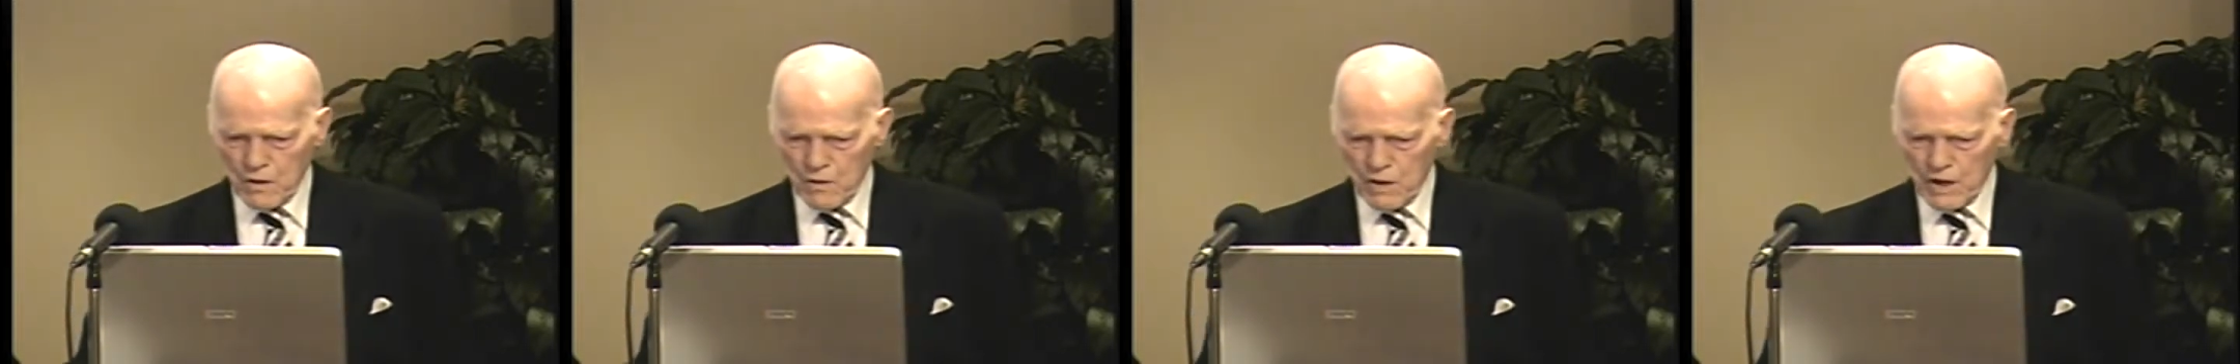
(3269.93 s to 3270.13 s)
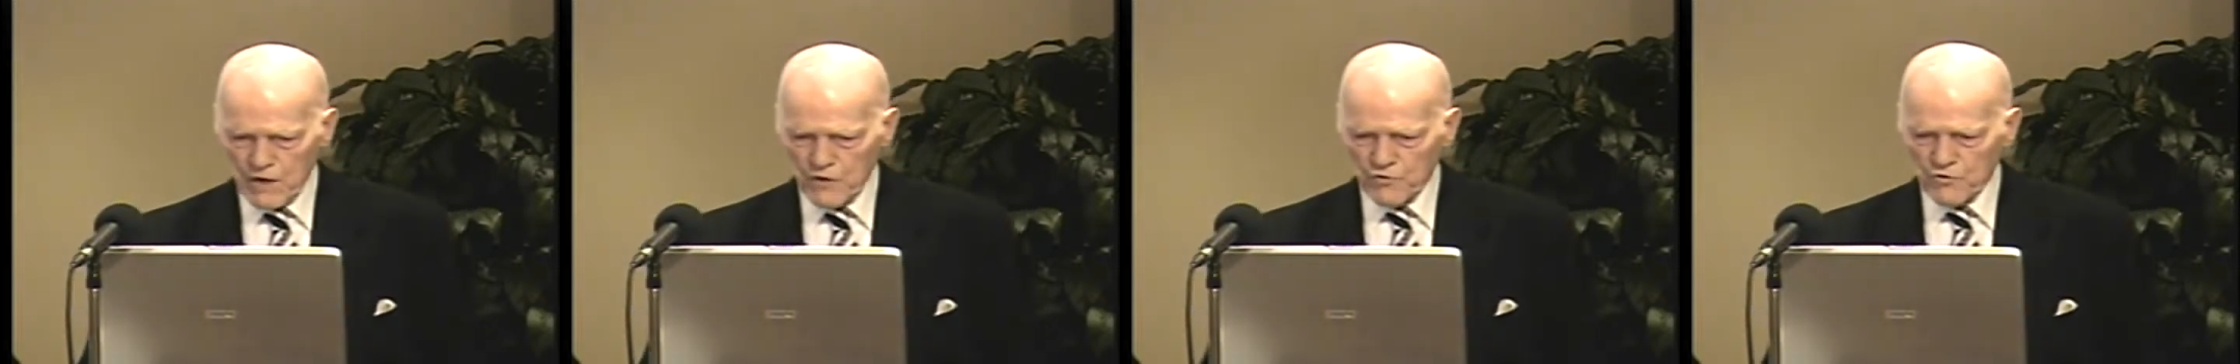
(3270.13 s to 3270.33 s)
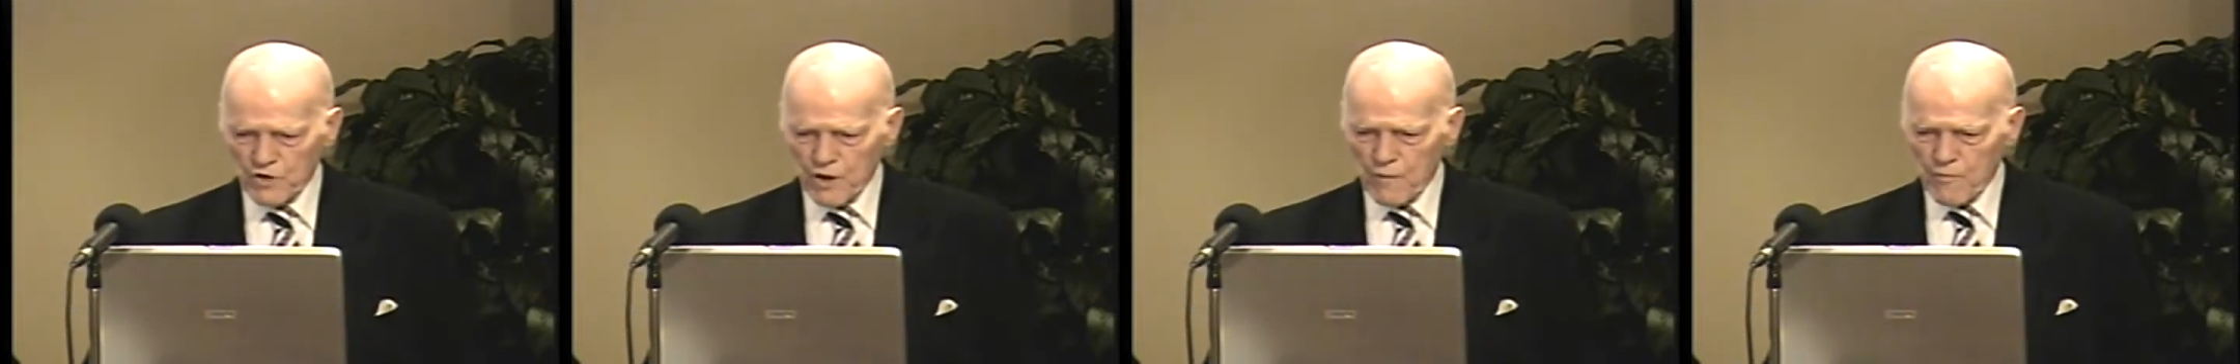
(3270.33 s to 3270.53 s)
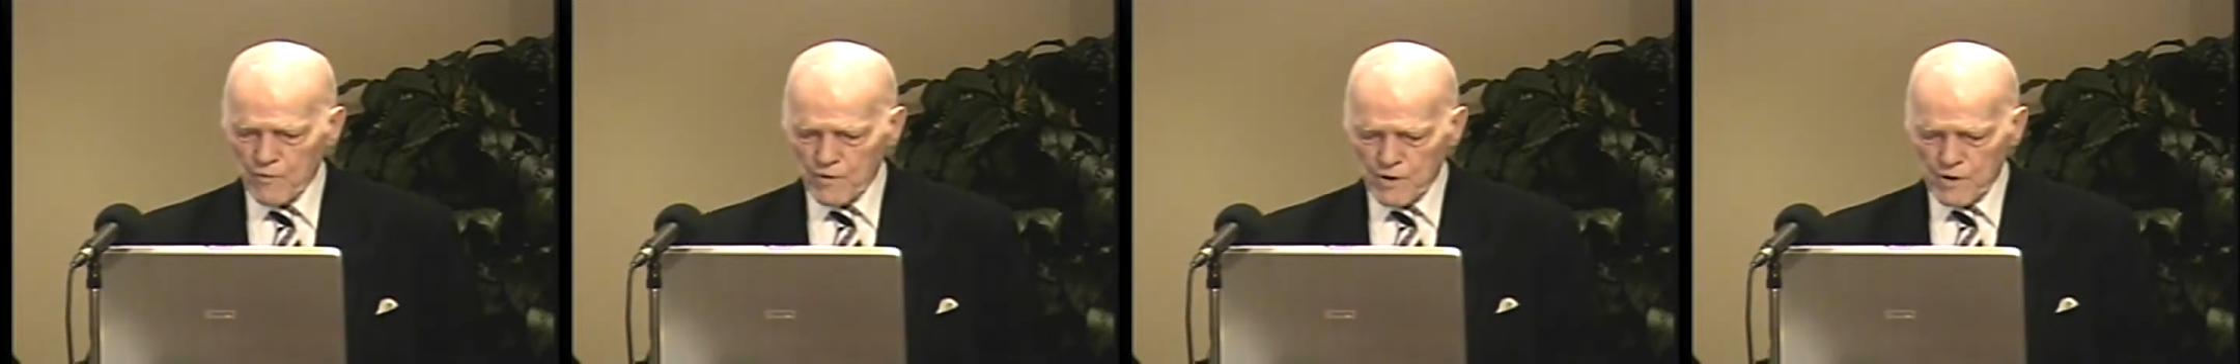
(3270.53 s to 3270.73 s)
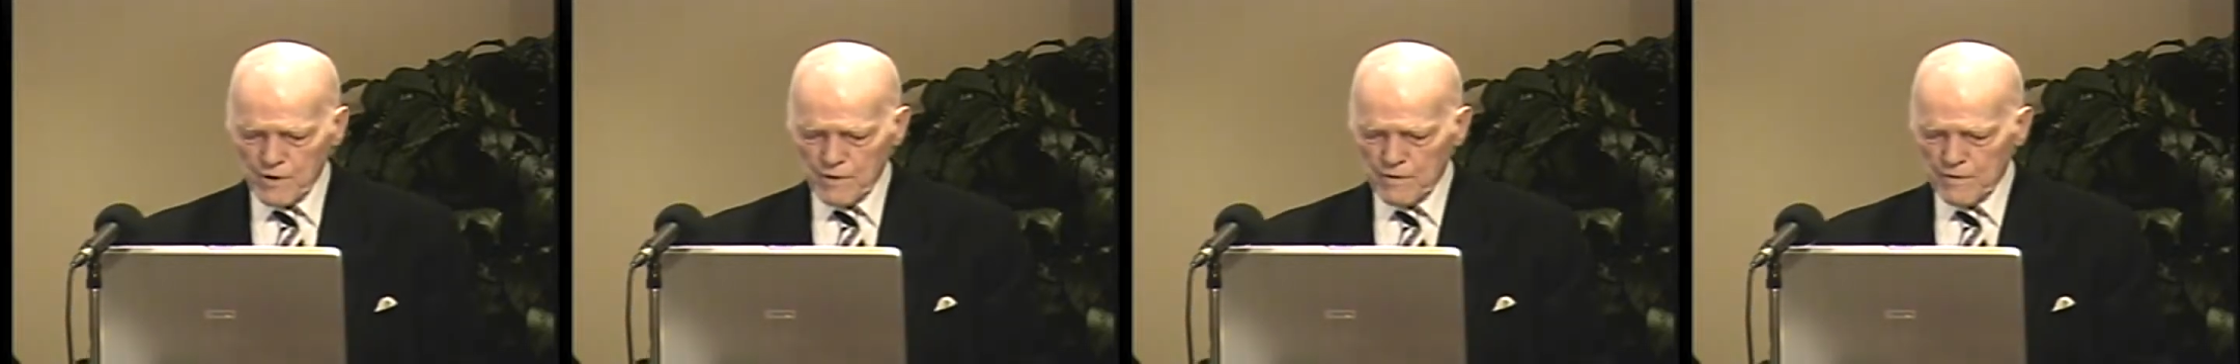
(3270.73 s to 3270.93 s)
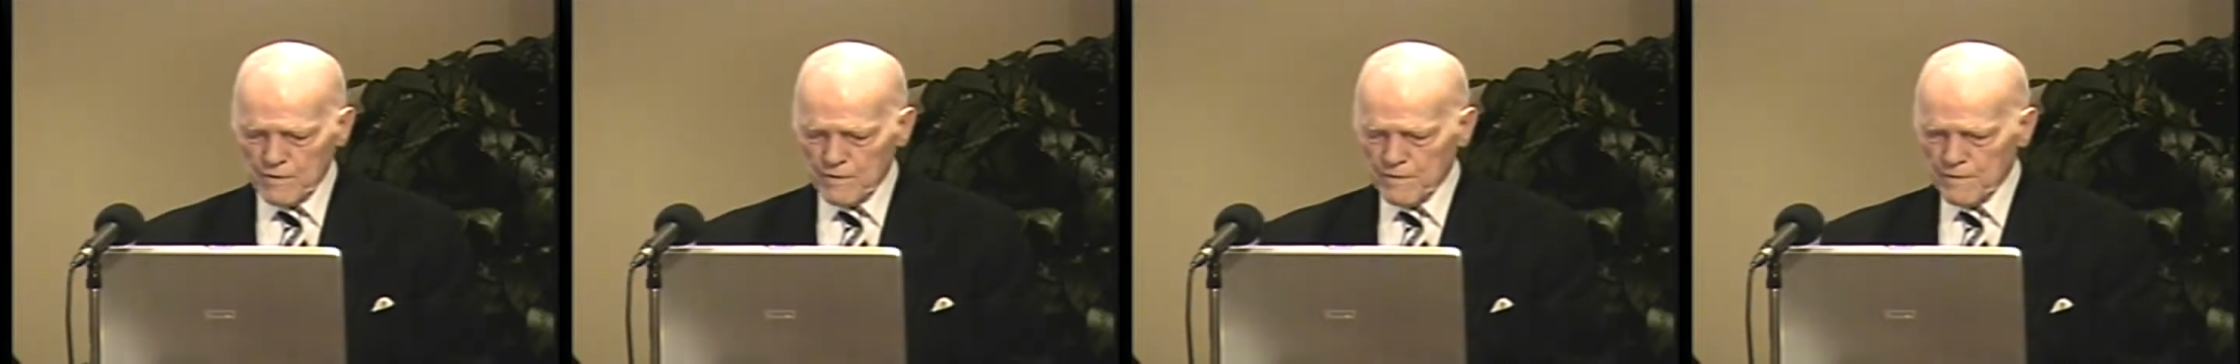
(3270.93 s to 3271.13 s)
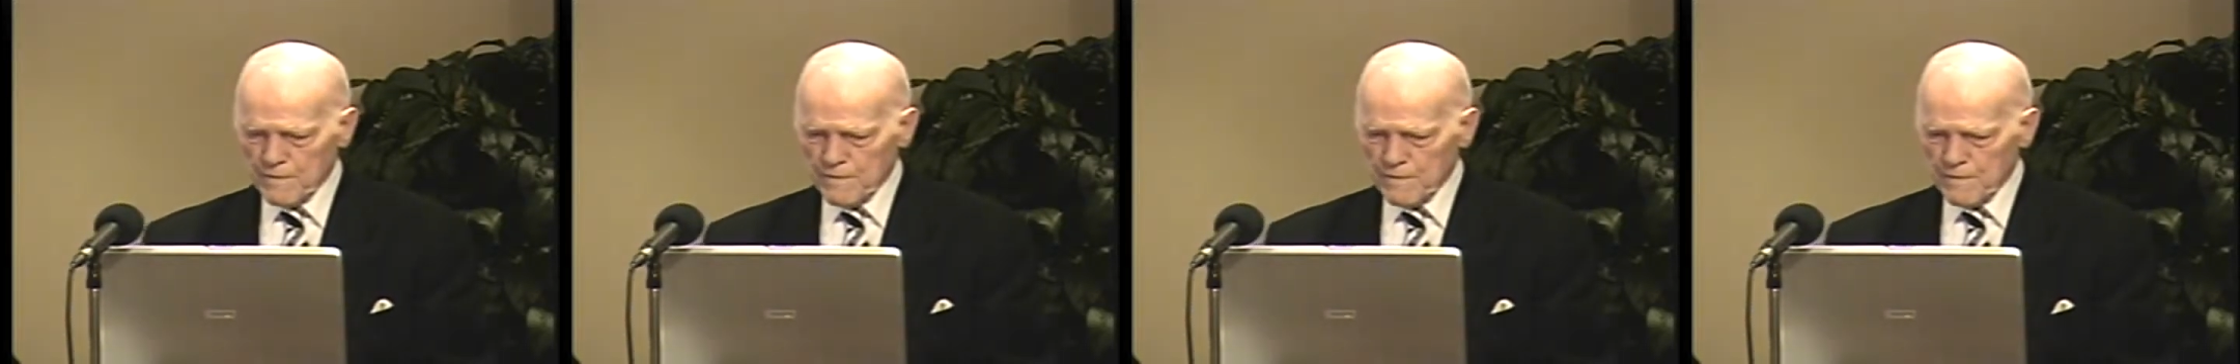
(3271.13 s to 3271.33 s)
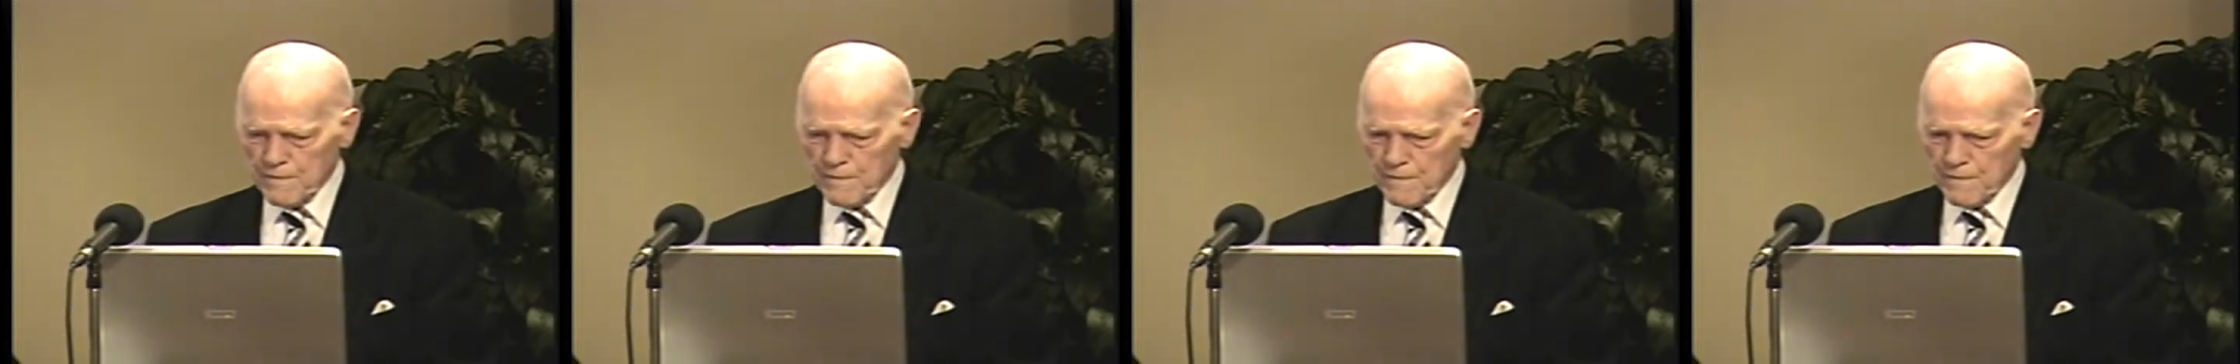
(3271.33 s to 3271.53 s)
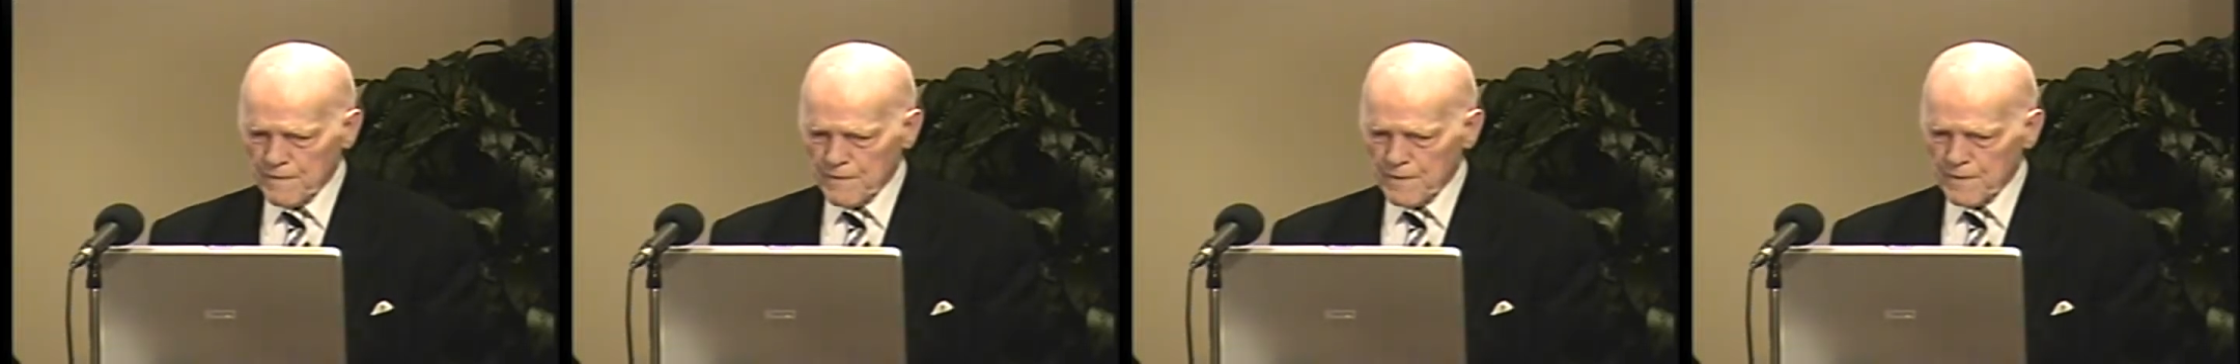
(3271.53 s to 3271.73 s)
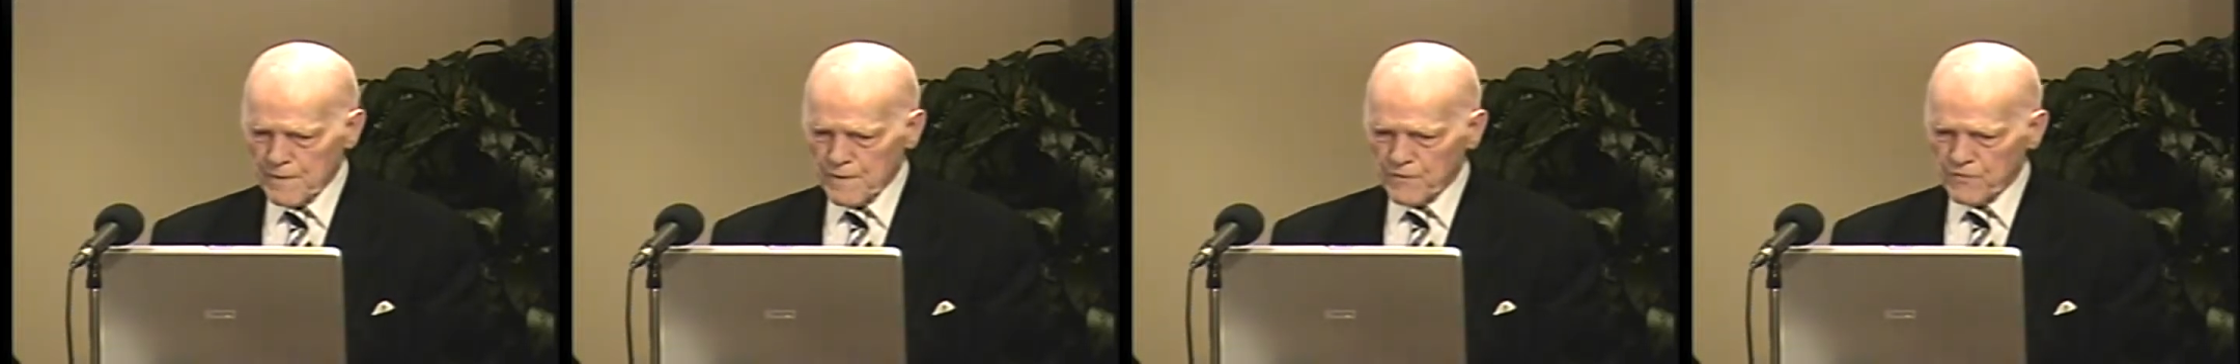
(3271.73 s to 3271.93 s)
Well, in summary,
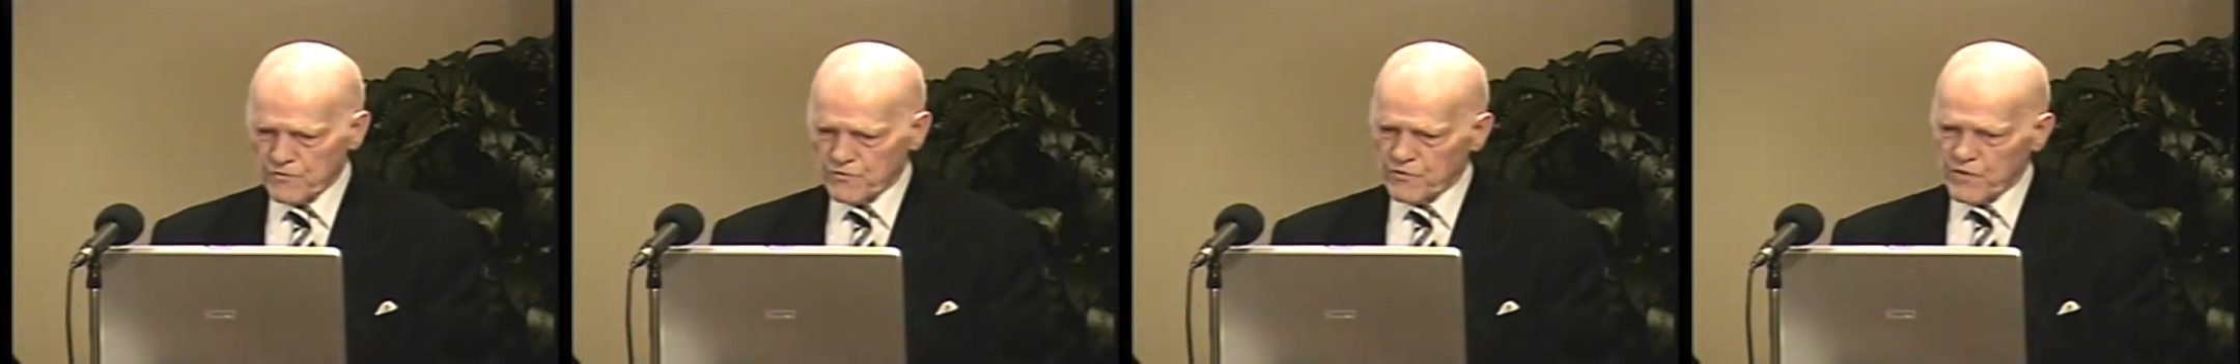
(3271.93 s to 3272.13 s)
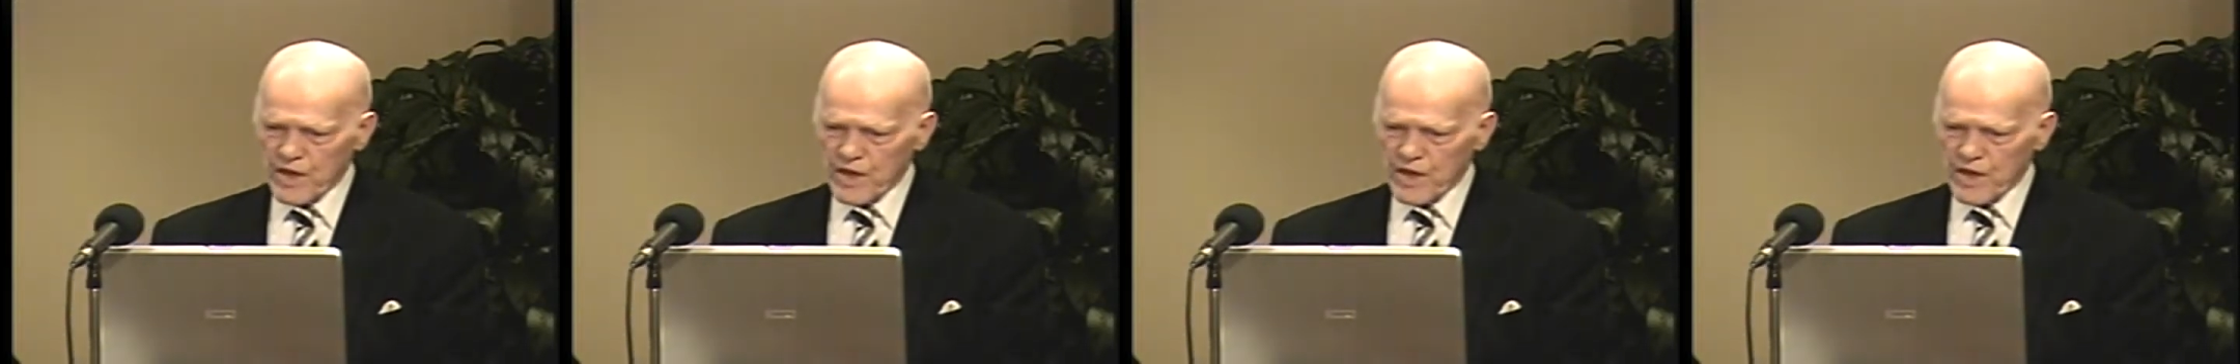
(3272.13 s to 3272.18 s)
it's